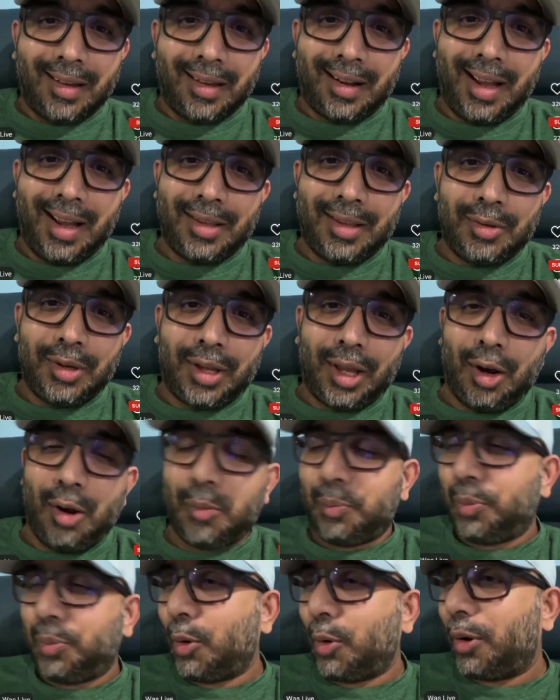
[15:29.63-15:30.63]
All right, you
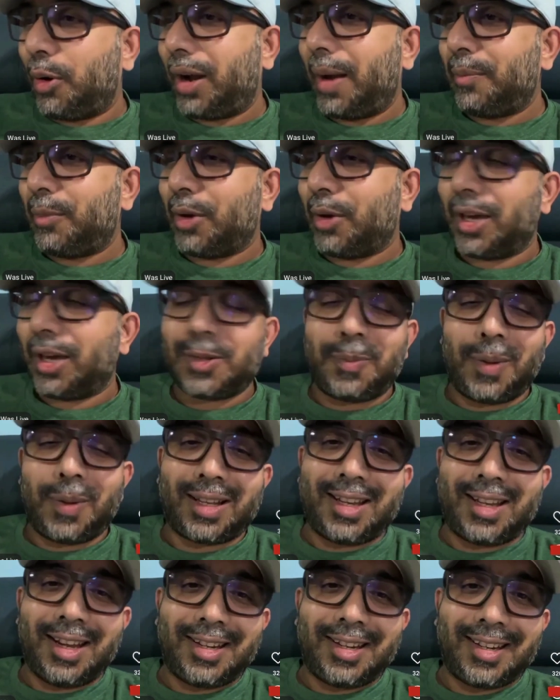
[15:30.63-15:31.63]
cannot program your
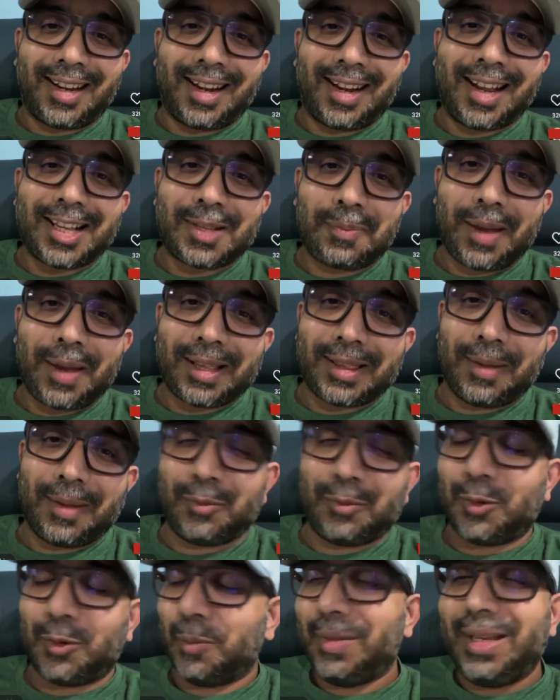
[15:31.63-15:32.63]
expectation and expect
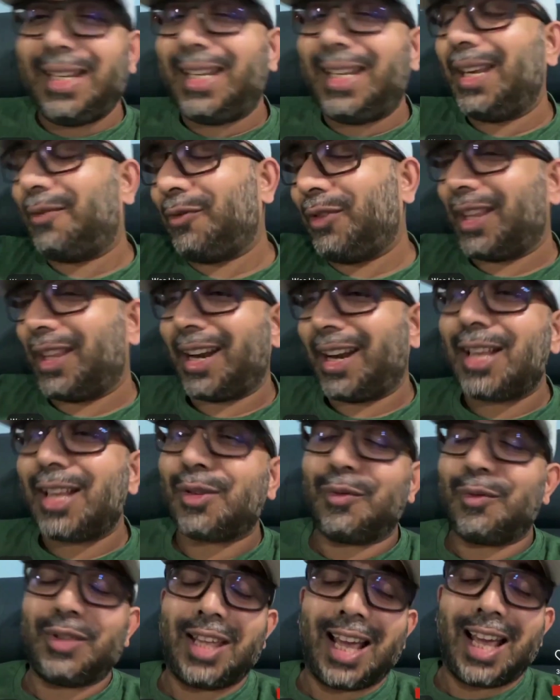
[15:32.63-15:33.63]
them to meet it for the
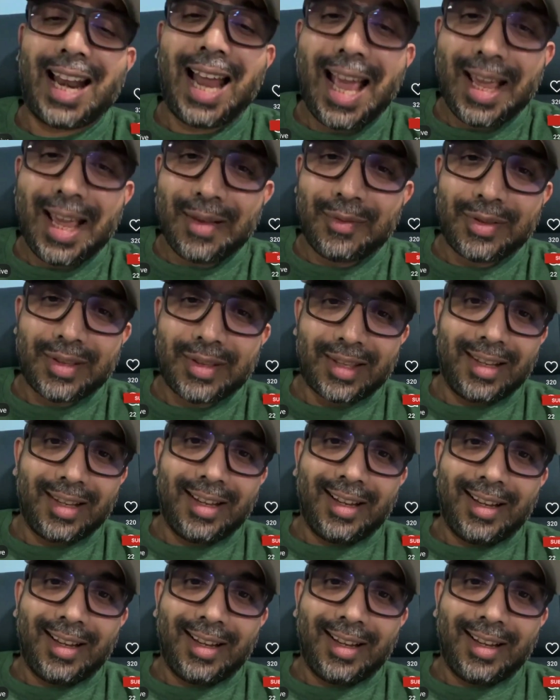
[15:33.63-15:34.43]
rest of their lives.